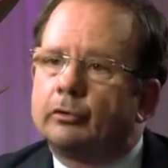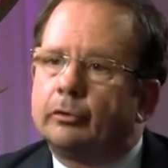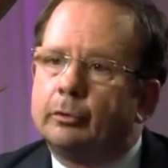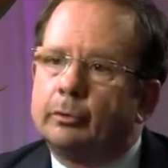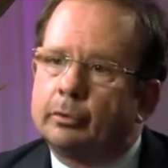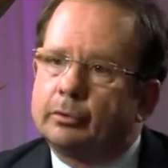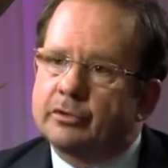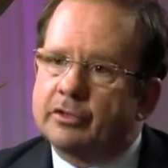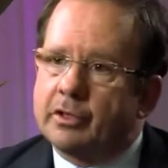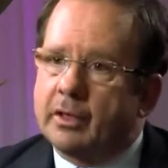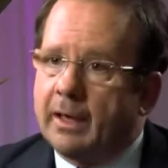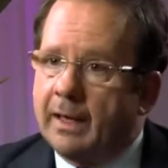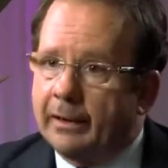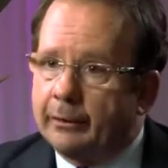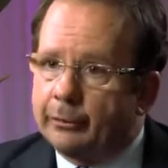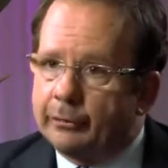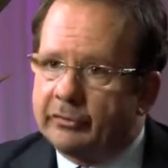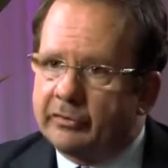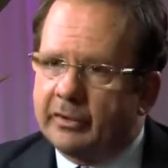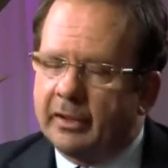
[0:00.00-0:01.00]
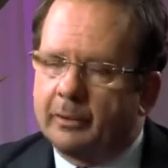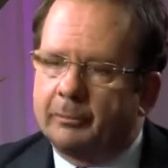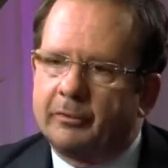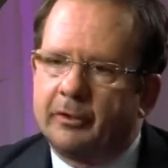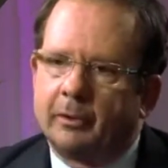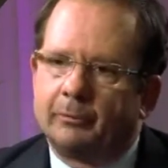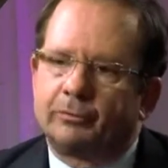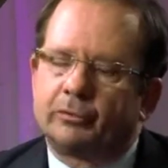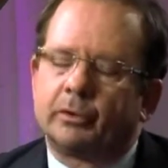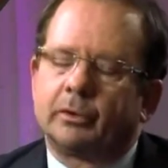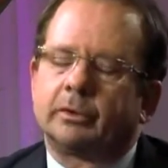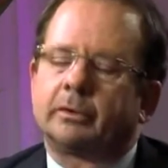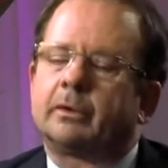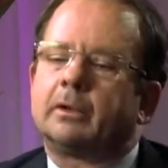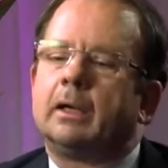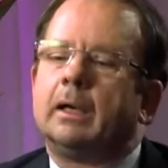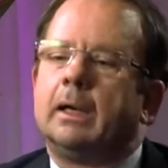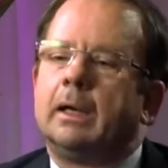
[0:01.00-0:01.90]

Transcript: to use the high-dose therapy up front.